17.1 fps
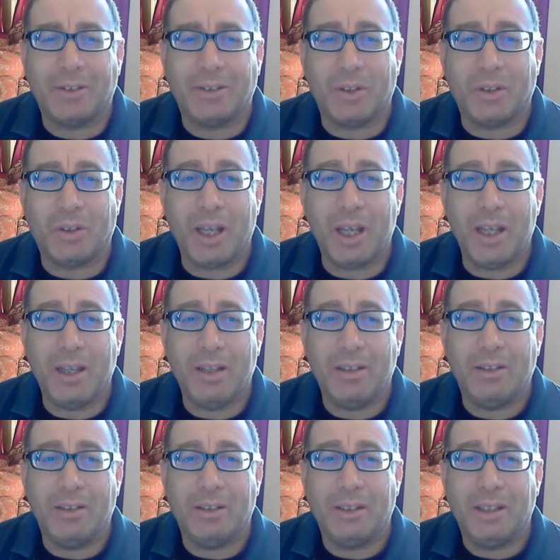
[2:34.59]
Okay,
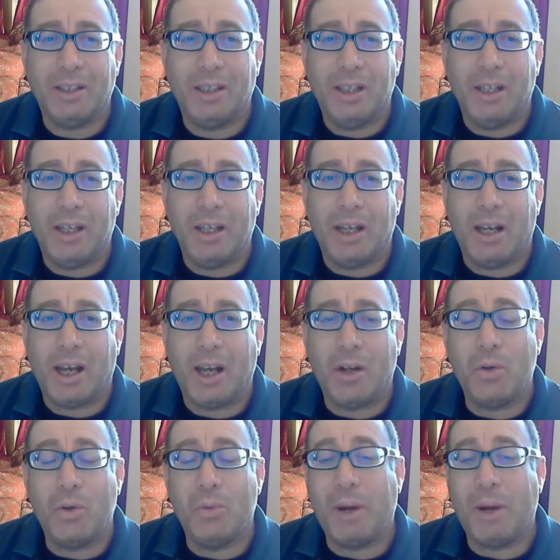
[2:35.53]
are
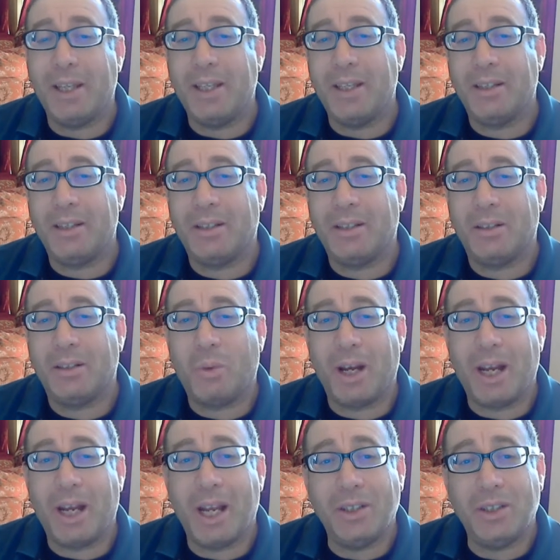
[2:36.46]
you buying
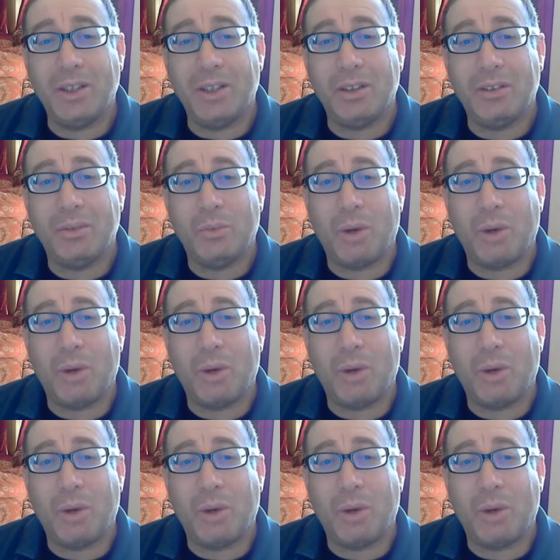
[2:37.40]
100,